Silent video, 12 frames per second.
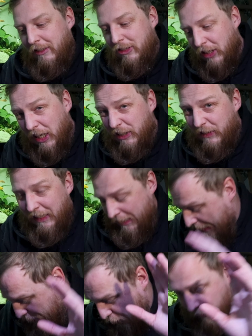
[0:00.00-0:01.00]
So
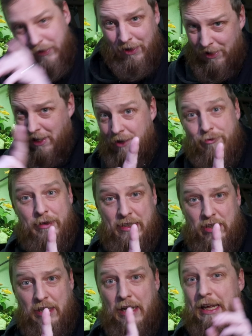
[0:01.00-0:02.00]
hang on, I've
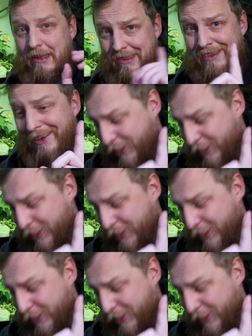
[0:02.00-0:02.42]
written a list because